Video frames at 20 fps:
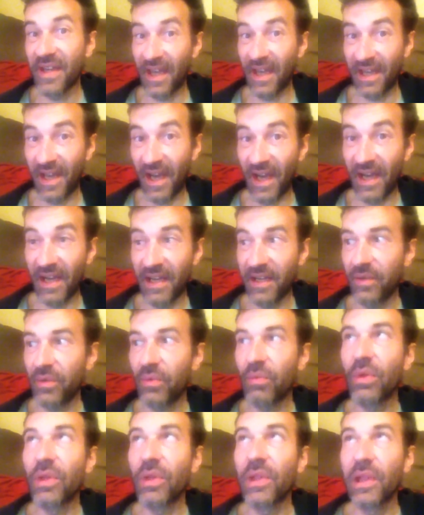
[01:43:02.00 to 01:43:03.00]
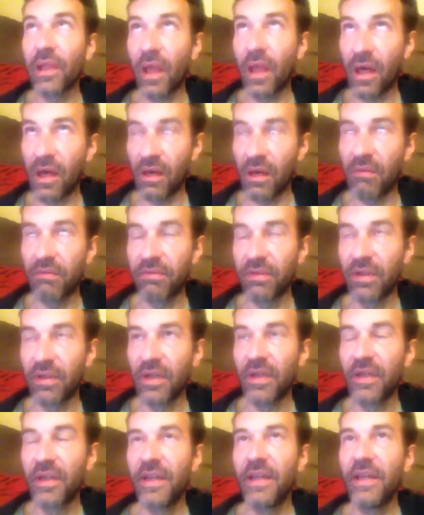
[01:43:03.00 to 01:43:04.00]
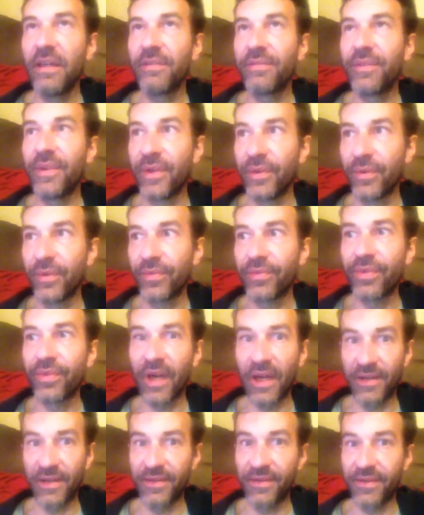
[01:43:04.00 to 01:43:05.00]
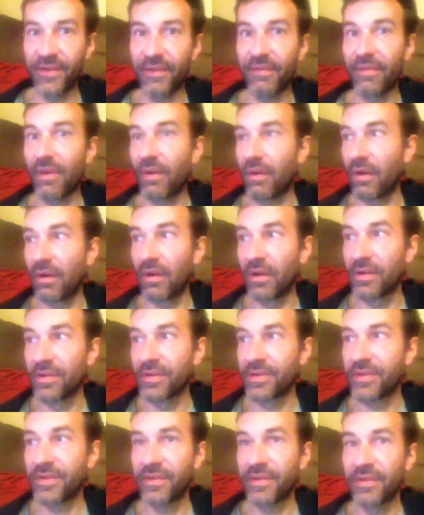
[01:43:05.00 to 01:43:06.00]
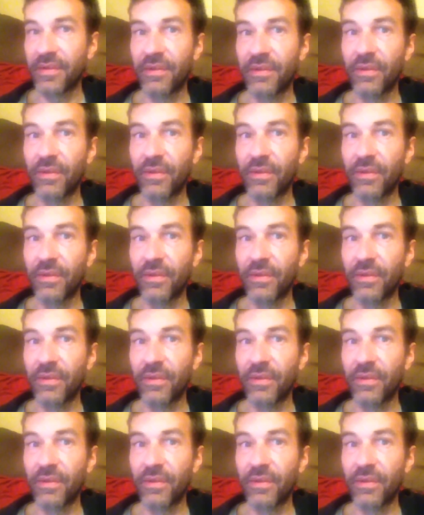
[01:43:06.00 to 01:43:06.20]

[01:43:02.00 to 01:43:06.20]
and i would love if you friends of ours